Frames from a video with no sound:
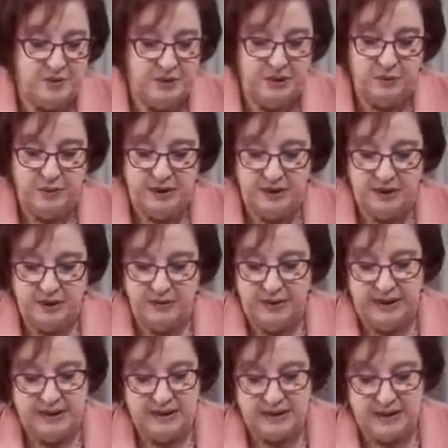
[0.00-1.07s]
we weren't the
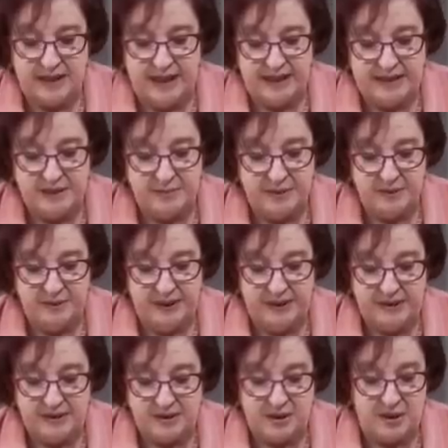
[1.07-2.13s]
greatest guys, but
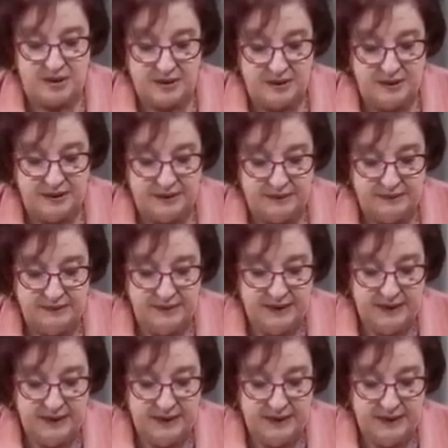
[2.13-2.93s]
when Scotland,